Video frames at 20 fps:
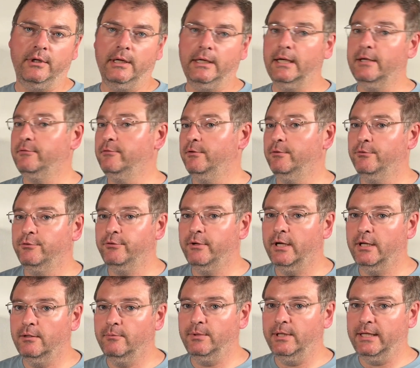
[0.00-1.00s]
I guess they were
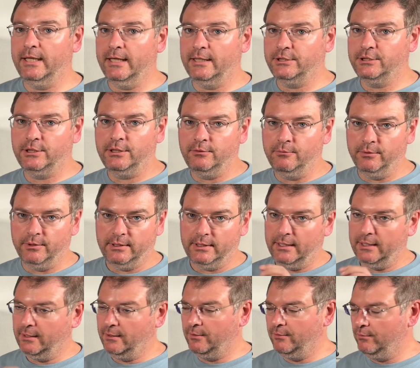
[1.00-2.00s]
trying to be catchy with
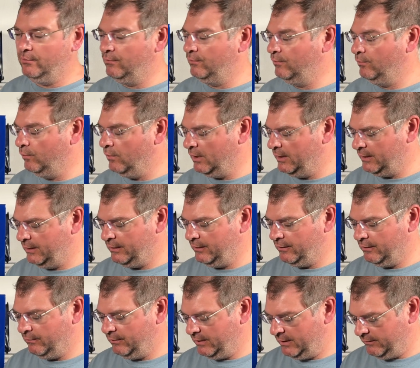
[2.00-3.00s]
that U1 in
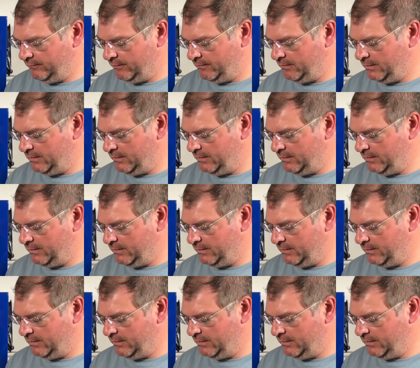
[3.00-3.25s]
there or whatever.